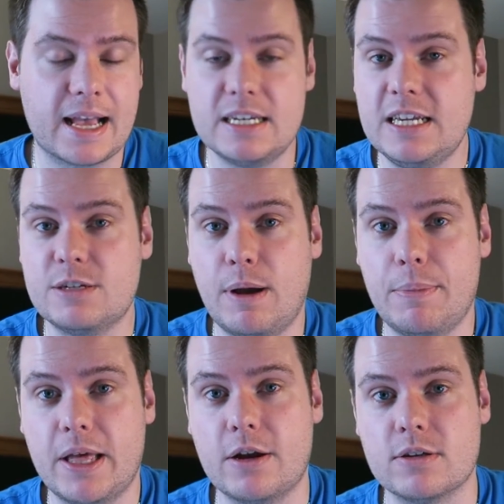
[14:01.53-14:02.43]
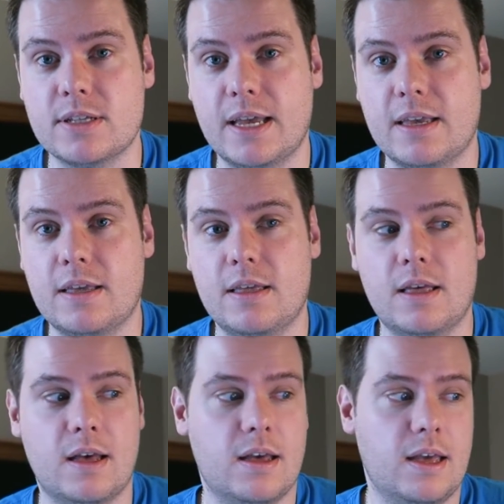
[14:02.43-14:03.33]
I can teach my players. Like,
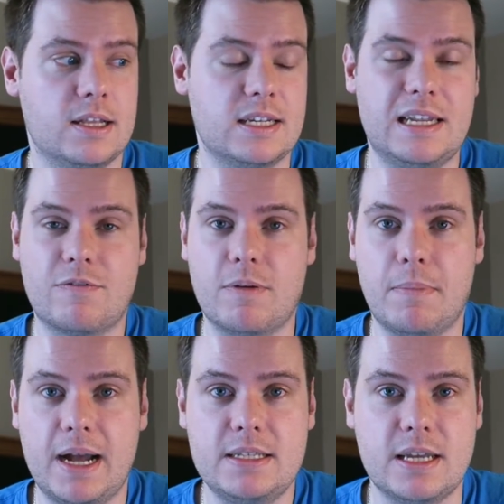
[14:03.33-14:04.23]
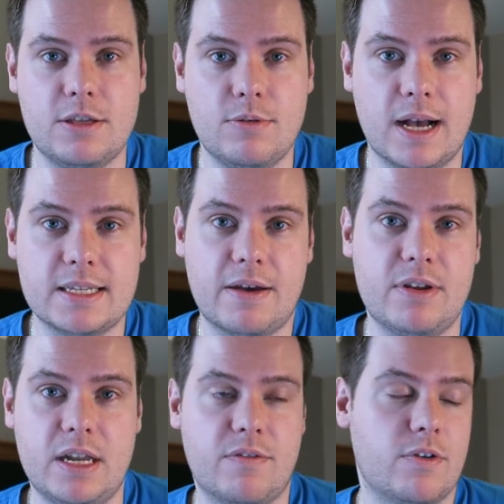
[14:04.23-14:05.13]
it's a different mindset. You guys have
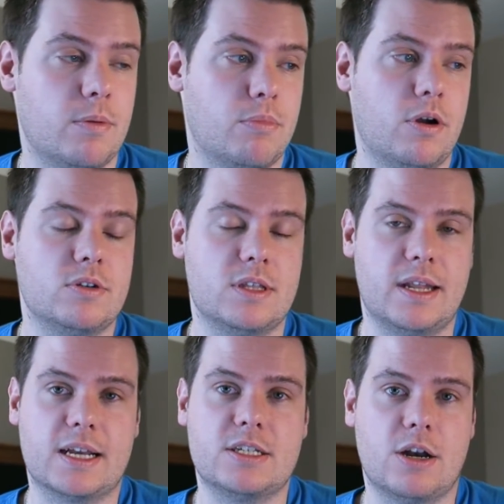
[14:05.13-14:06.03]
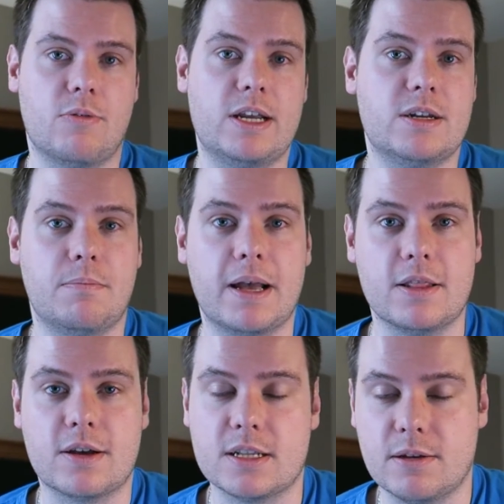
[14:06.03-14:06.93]
a different approach. The next generation might
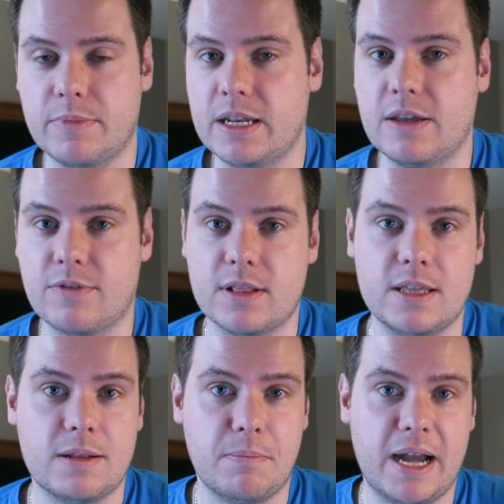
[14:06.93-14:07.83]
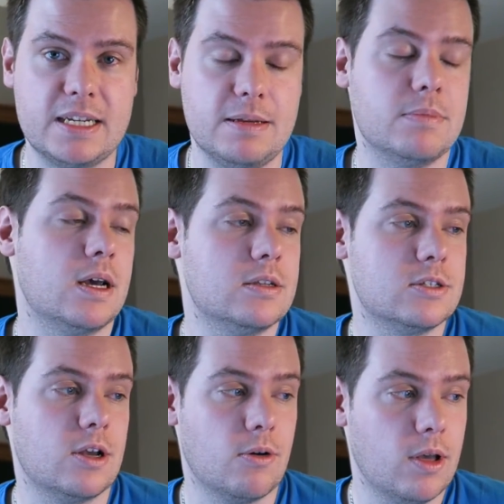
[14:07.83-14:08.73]
look at something differently than my team does.
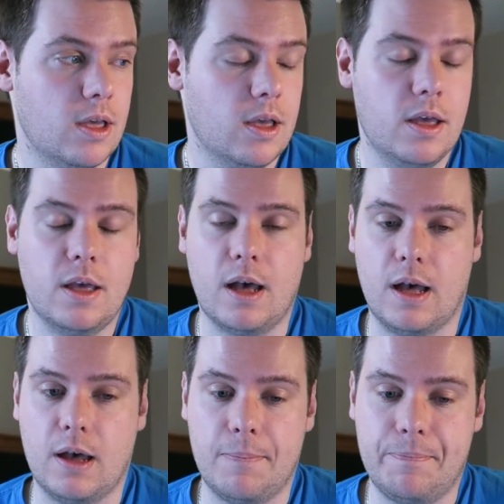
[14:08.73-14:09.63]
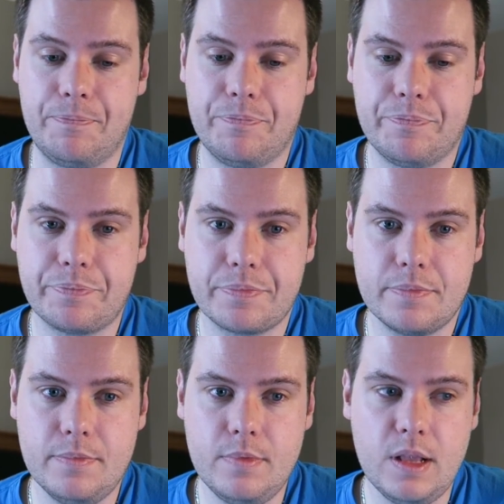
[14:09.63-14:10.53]
So
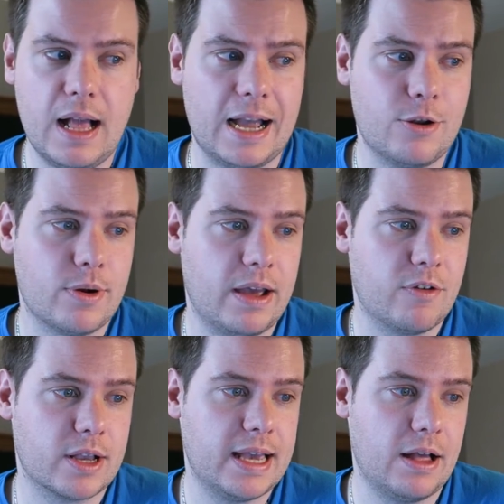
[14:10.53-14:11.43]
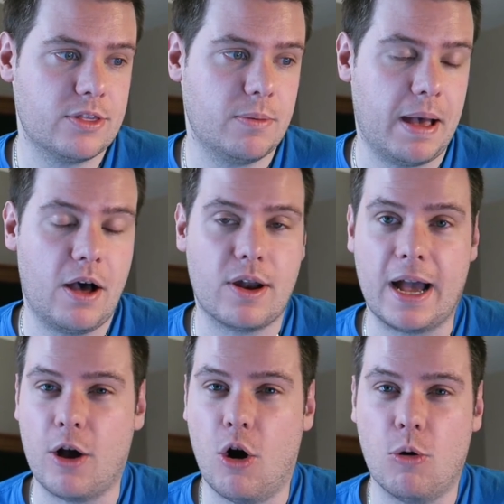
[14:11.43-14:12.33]
I don't ever count them out.
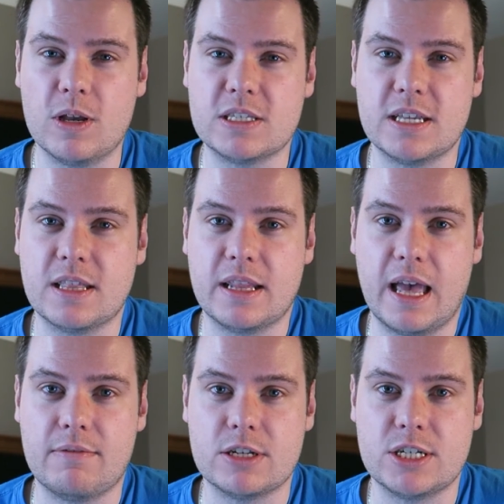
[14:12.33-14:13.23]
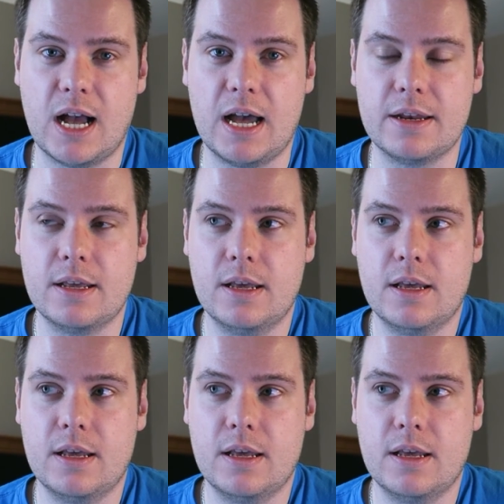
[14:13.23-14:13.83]
I always think that they have a shot.